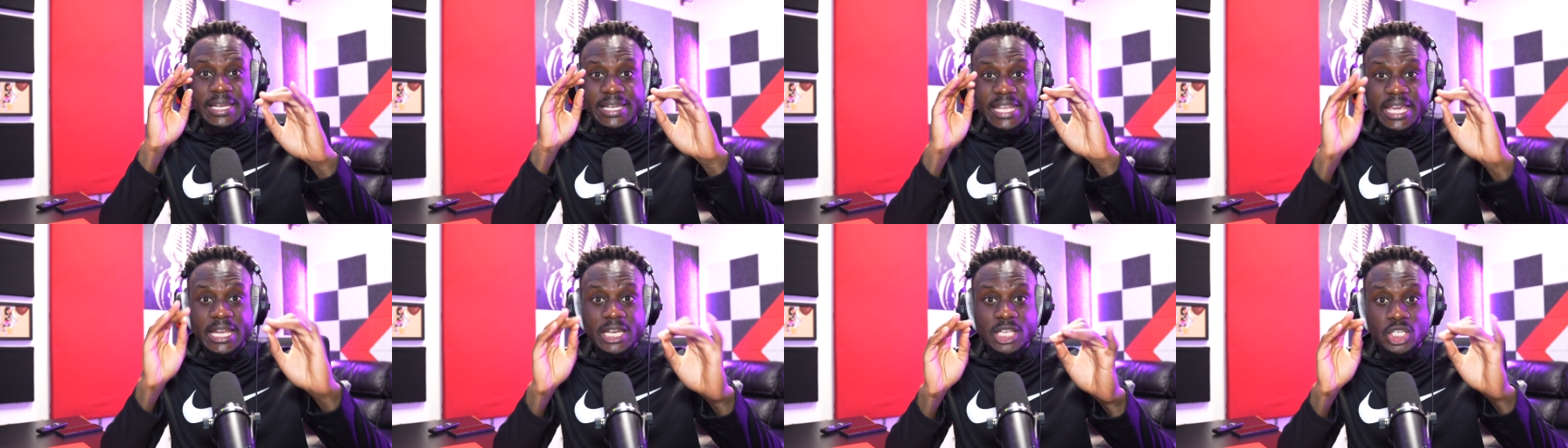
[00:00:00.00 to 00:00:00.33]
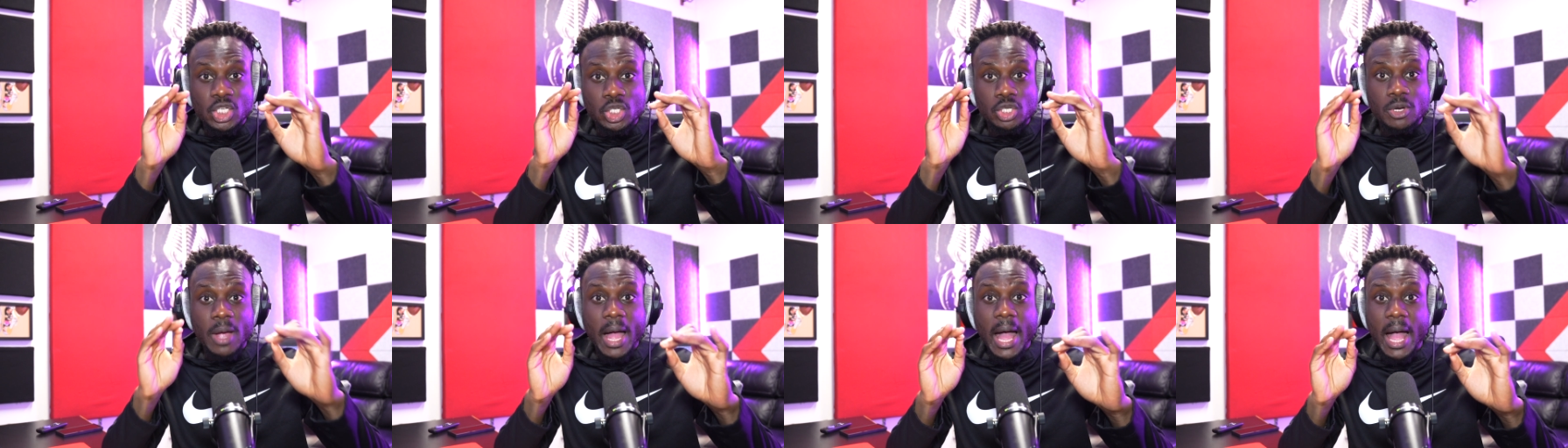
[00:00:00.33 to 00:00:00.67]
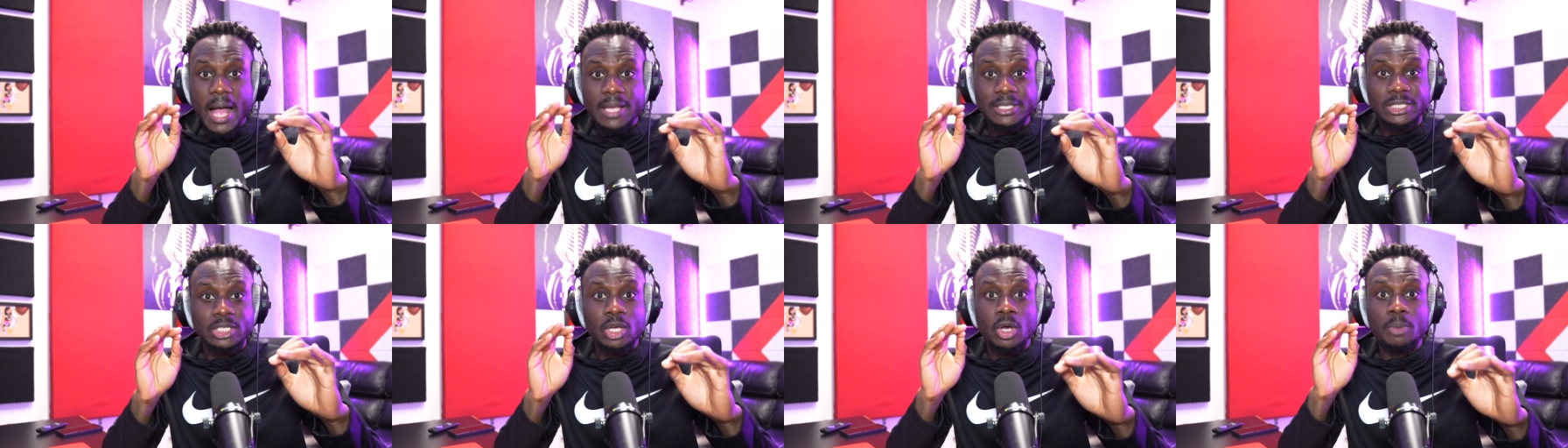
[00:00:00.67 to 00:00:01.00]
Diddy's
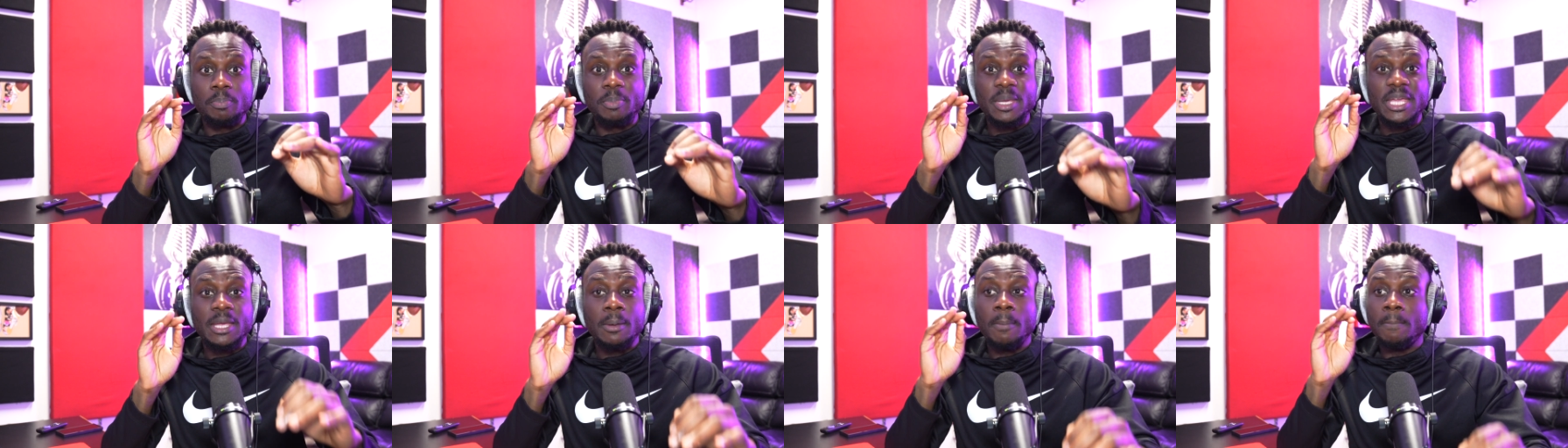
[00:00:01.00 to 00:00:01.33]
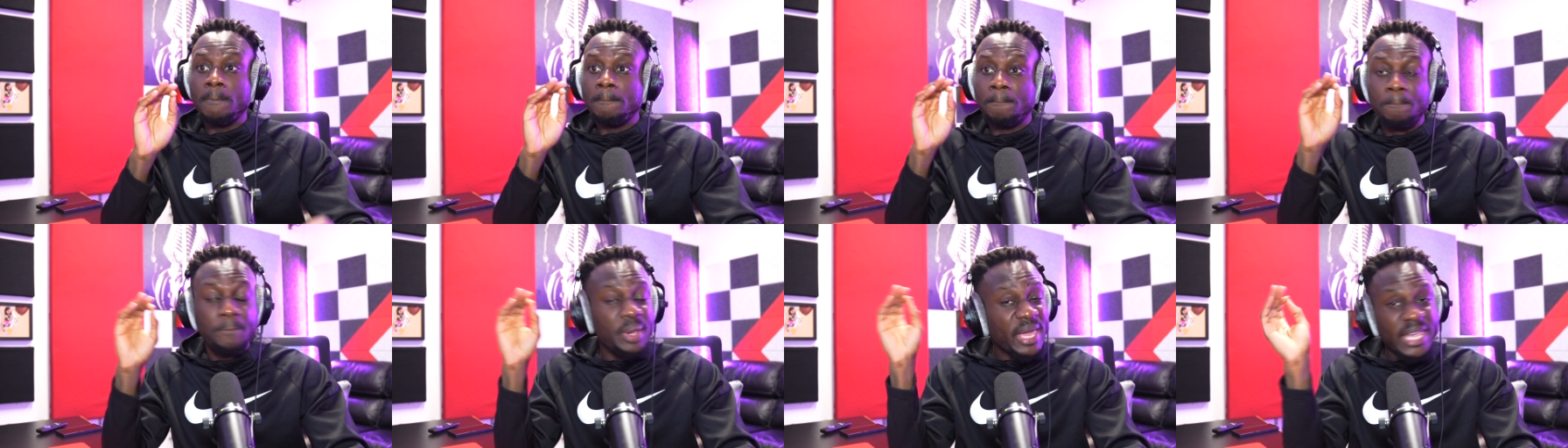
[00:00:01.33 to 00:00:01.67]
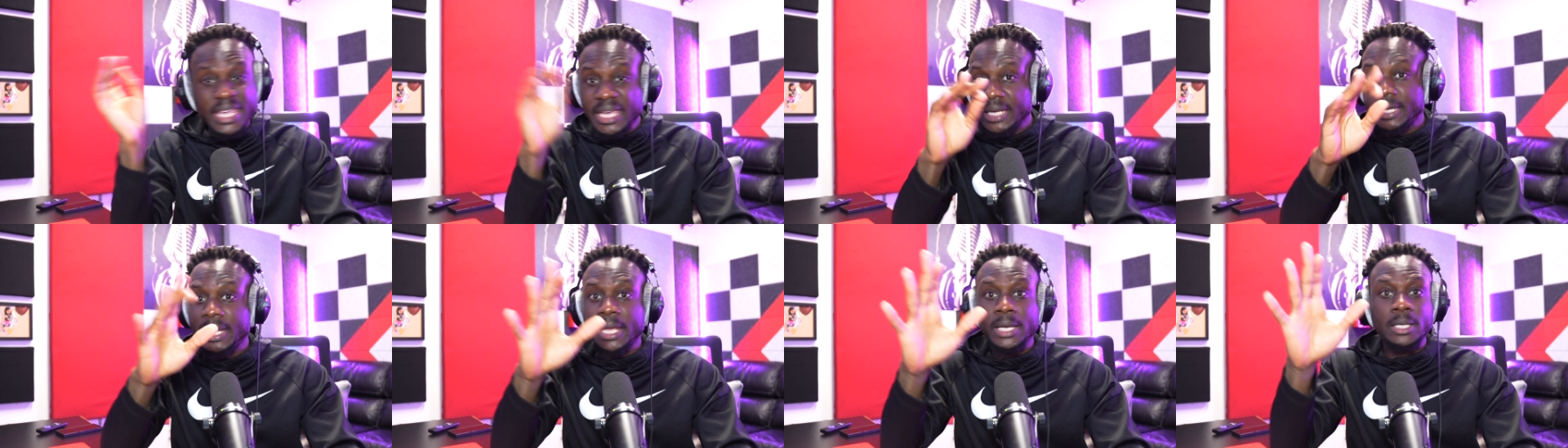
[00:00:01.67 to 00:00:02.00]
trial is gonna be
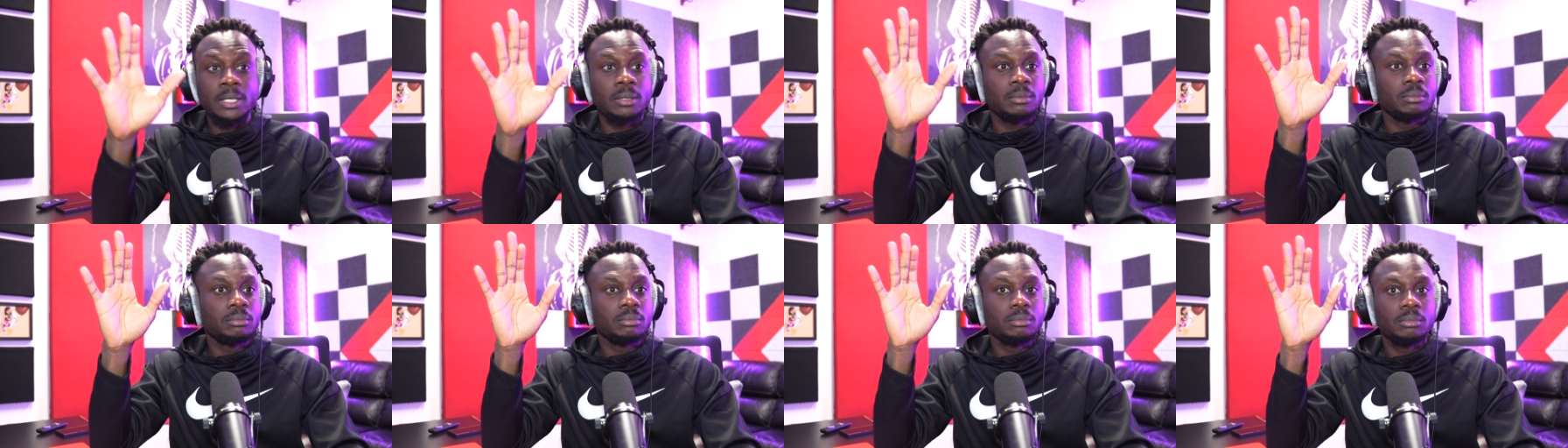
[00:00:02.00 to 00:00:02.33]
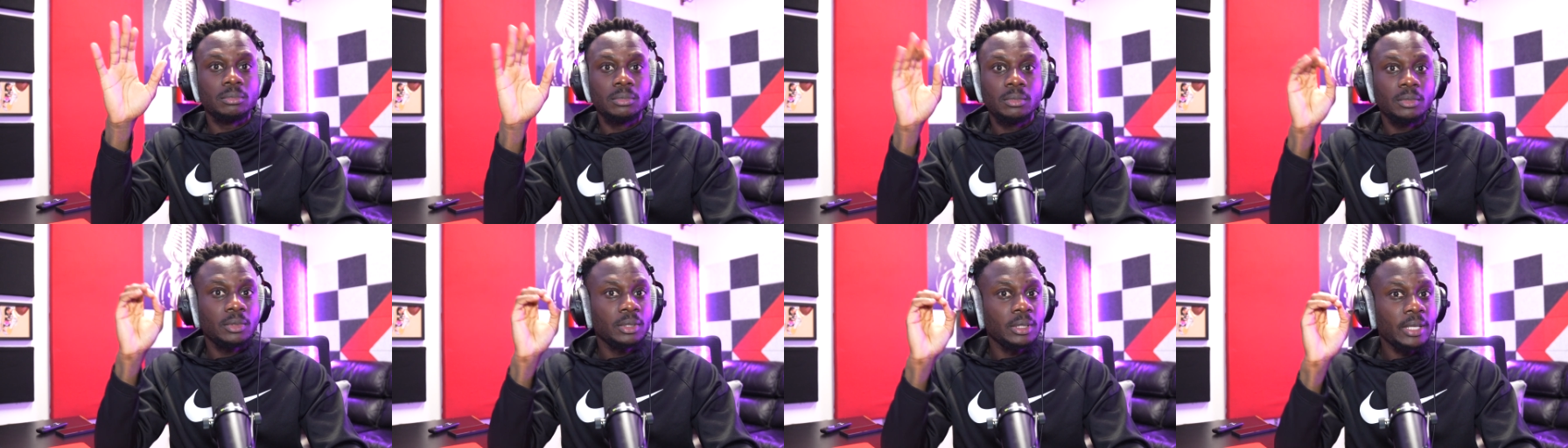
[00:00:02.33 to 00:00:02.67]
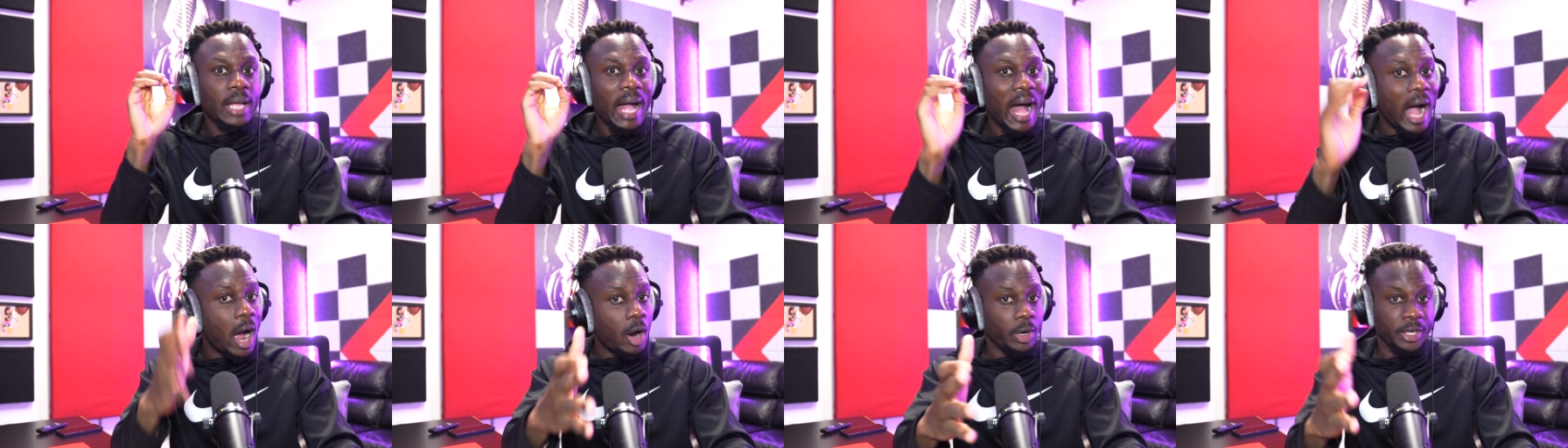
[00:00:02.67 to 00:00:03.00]
bigger than
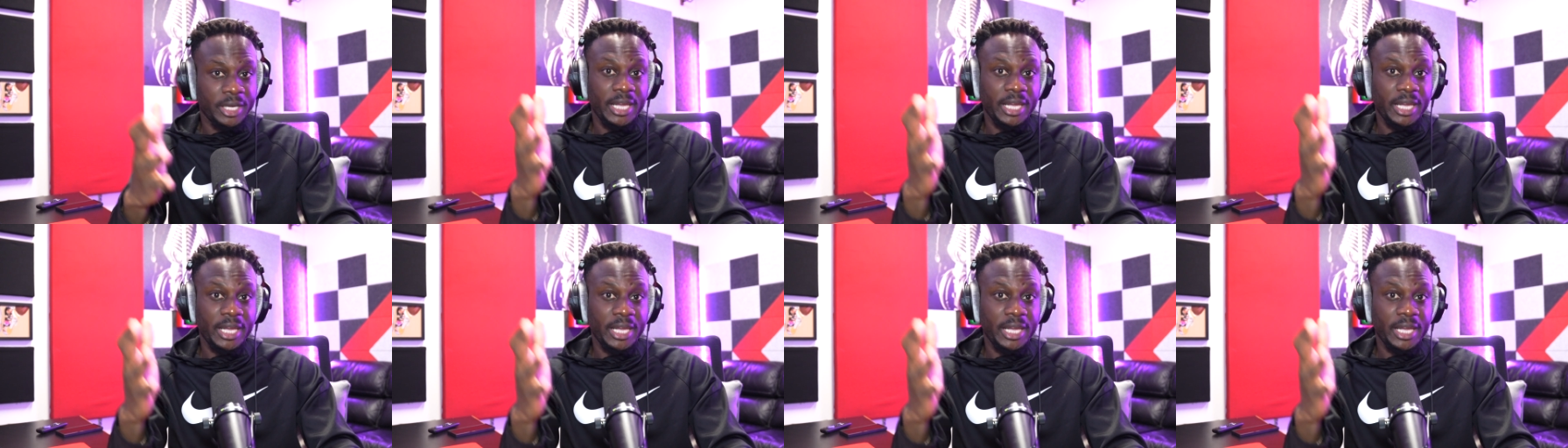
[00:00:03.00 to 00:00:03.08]
R.